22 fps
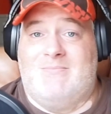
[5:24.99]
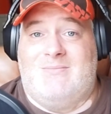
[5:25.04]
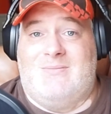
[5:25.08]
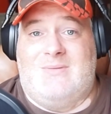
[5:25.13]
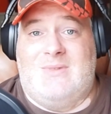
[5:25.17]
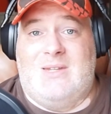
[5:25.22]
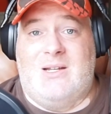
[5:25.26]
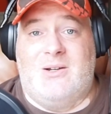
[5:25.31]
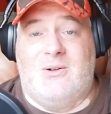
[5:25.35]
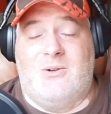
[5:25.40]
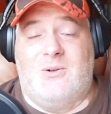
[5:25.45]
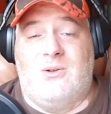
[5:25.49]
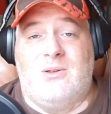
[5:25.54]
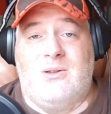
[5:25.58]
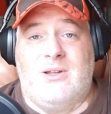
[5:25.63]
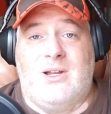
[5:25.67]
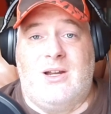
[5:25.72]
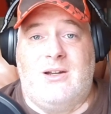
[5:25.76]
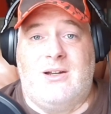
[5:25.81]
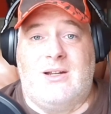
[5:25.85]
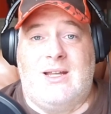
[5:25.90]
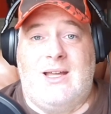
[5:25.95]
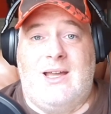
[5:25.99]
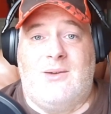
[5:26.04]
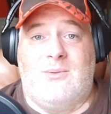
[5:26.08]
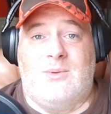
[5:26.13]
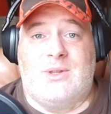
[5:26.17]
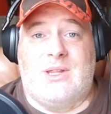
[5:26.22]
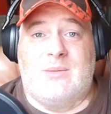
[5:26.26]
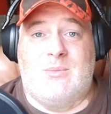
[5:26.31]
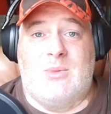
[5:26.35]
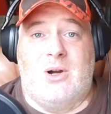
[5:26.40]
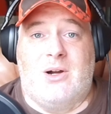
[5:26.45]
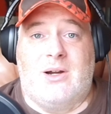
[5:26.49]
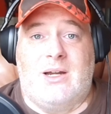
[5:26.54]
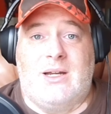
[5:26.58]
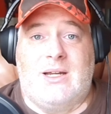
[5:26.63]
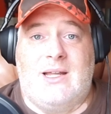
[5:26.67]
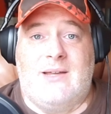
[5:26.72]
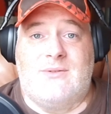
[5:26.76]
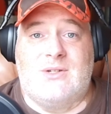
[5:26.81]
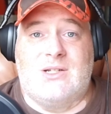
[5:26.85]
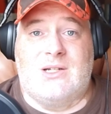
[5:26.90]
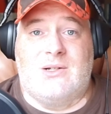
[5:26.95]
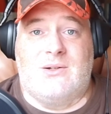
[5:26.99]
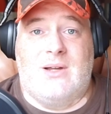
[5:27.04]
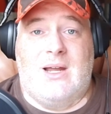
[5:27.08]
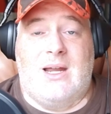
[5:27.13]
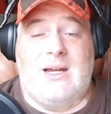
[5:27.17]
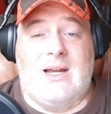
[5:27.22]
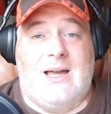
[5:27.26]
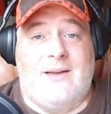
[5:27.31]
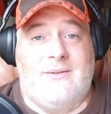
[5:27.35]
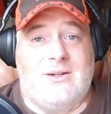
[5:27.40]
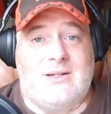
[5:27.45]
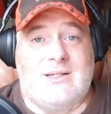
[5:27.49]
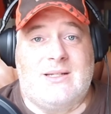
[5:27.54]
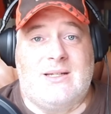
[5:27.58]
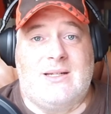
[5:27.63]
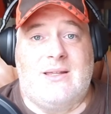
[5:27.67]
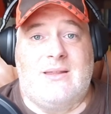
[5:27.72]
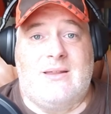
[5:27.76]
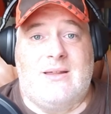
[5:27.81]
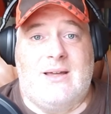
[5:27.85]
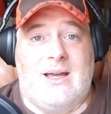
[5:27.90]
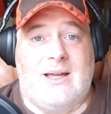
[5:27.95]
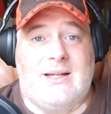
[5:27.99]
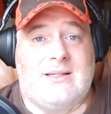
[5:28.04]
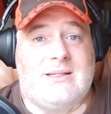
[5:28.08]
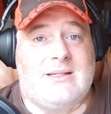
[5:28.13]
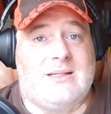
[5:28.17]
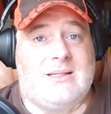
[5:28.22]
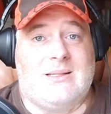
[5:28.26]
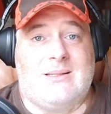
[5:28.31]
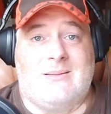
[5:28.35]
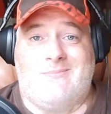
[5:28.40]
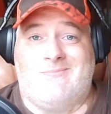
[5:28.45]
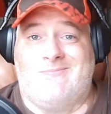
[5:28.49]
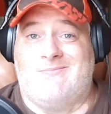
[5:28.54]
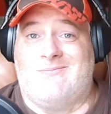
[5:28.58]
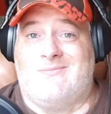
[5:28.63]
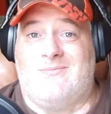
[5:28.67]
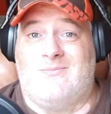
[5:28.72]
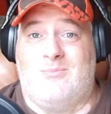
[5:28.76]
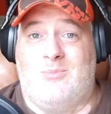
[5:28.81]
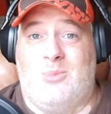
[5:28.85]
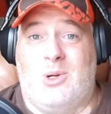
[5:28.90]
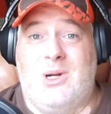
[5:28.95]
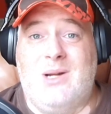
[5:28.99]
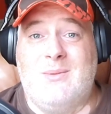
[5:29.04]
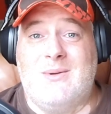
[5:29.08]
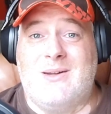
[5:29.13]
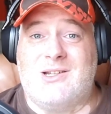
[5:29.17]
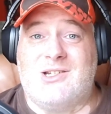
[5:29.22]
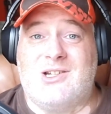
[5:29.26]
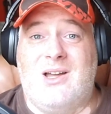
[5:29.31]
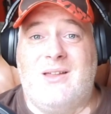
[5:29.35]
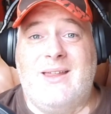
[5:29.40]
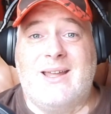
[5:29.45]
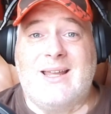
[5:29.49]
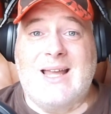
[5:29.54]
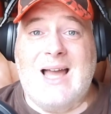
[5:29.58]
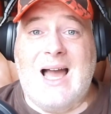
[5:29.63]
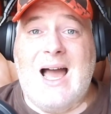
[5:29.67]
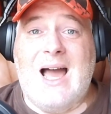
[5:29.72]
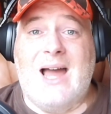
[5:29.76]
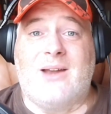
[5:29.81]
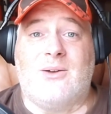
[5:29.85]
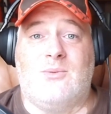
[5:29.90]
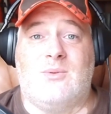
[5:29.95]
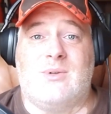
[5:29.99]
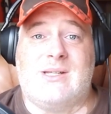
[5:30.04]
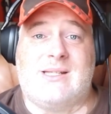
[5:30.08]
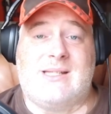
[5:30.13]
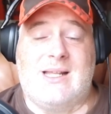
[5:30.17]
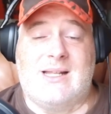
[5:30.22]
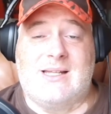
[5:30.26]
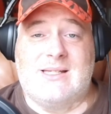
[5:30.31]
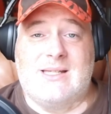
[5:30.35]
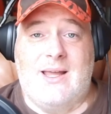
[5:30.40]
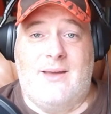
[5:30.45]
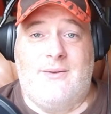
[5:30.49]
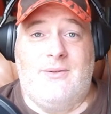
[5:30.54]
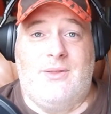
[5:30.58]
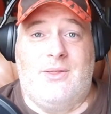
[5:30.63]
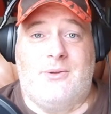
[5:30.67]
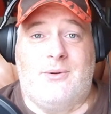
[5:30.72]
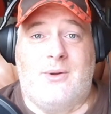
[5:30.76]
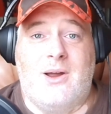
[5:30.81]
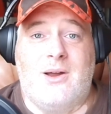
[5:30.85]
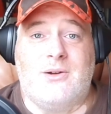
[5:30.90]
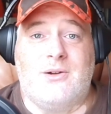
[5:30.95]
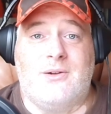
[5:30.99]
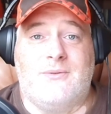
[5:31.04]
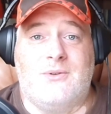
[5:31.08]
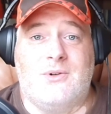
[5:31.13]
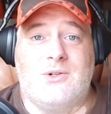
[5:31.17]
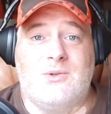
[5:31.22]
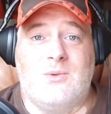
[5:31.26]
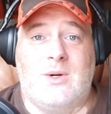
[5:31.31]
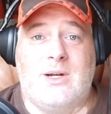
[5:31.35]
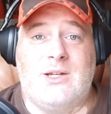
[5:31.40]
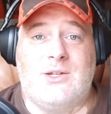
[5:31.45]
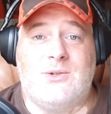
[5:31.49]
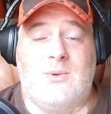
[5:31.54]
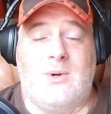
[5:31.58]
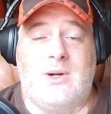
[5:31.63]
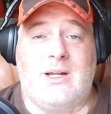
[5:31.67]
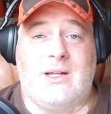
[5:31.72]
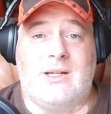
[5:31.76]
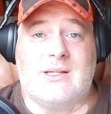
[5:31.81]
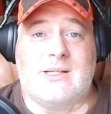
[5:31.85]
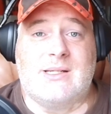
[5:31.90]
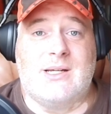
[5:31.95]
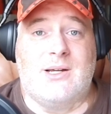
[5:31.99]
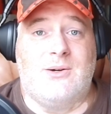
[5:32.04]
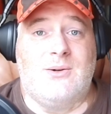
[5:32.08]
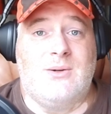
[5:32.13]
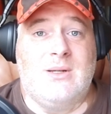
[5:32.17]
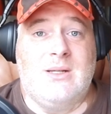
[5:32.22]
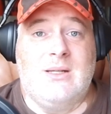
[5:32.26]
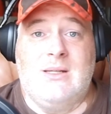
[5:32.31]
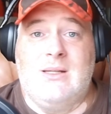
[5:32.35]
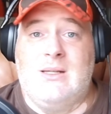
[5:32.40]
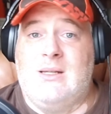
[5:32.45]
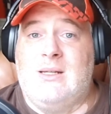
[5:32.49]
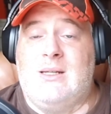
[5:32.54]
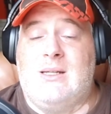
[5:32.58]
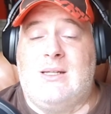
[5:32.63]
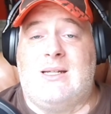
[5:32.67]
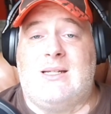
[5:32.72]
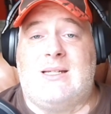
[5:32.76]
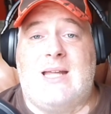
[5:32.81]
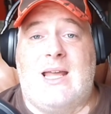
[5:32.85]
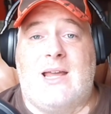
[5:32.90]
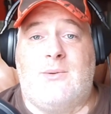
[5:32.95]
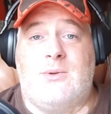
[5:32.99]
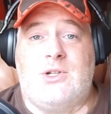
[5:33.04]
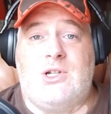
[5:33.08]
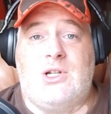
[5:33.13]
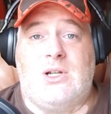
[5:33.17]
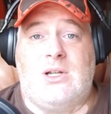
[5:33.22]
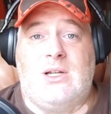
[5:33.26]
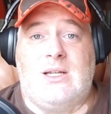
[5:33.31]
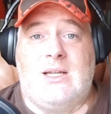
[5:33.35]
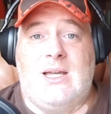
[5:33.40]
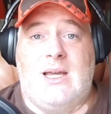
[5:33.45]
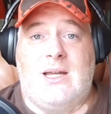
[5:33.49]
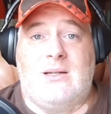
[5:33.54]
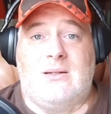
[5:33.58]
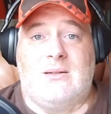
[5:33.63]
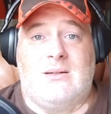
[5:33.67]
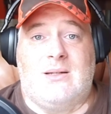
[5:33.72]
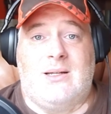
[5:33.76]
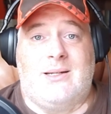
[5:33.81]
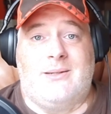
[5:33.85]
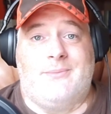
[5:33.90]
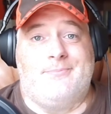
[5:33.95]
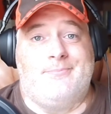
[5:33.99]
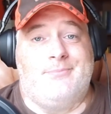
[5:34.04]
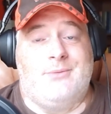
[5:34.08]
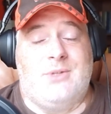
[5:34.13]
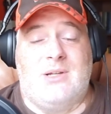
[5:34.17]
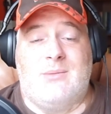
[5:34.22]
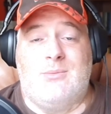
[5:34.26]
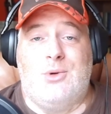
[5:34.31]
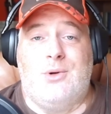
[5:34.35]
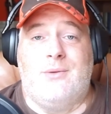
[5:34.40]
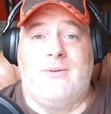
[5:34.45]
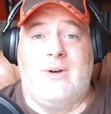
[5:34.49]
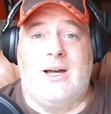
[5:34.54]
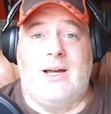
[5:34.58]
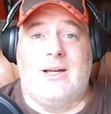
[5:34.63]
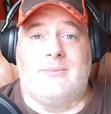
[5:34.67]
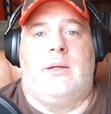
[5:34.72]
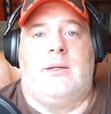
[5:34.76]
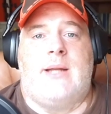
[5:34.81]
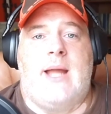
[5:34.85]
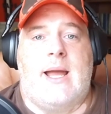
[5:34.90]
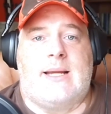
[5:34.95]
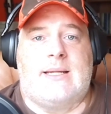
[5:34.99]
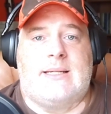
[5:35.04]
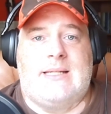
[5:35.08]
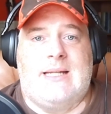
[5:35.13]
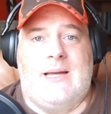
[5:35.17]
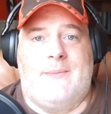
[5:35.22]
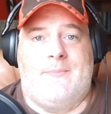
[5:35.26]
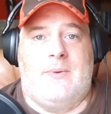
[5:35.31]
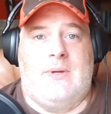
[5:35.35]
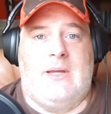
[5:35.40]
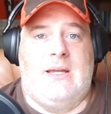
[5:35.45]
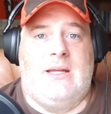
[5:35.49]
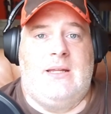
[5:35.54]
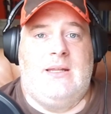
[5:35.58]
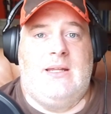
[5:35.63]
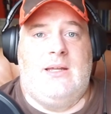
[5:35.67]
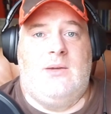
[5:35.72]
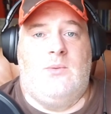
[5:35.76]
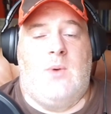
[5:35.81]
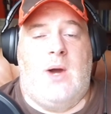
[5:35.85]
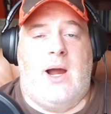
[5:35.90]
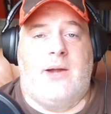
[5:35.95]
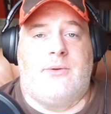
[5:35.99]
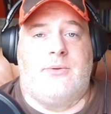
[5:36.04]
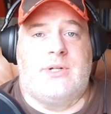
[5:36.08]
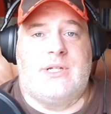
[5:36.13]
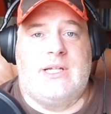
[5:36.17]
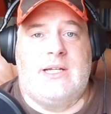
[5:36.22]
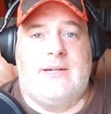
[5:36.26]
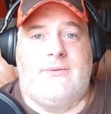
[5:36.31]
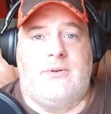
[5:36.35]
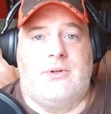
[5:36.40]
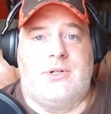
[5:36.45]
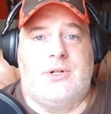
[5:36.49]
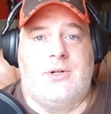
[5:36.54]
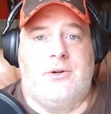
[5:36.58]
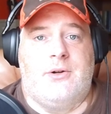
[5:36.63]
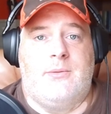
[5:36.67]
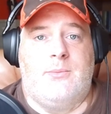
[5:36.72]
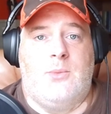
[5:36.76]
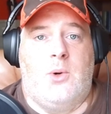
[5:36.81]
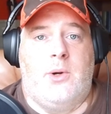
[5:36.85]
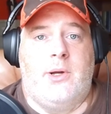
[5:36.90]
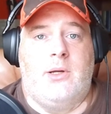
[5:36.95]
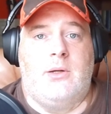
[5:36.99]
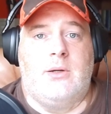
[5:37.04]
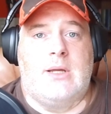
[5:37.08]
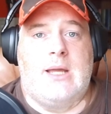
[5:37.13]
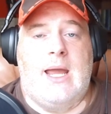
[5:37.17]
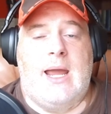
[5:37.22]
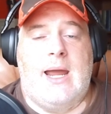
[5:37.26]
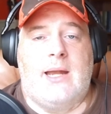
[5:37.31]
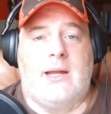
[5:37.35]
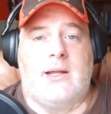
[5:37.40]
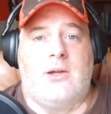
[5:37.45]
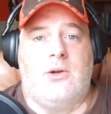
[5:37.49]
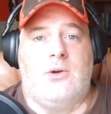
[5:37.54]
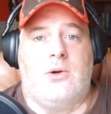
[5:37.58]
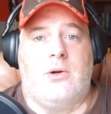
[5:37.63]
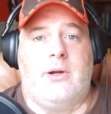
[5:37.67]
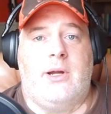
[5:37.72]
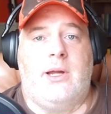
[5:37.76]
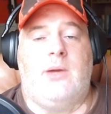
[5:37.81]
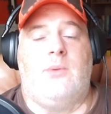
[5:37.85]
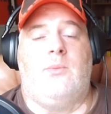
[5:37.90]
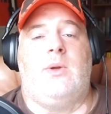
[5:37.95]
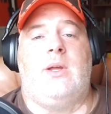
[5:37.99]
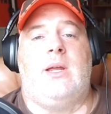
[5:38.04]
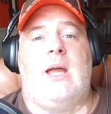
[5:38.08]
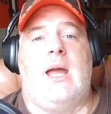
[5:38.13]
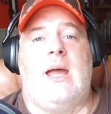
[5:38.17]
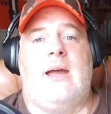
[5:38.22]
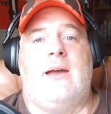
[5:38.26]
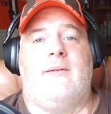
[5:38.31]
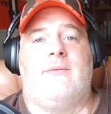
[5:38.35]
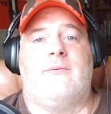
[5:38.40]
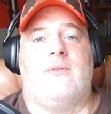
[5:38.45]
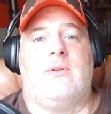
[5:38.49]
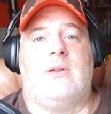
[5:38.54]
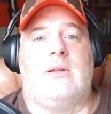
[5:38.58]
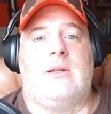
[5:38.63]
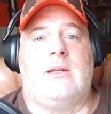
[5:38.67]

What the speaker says: you're only going to get what the market gives you. And obviously, that's pretty much all they got was that 7th rounder for 2020. So you take what you can get and you move on. Next up in the wide receiver turmoil category, we have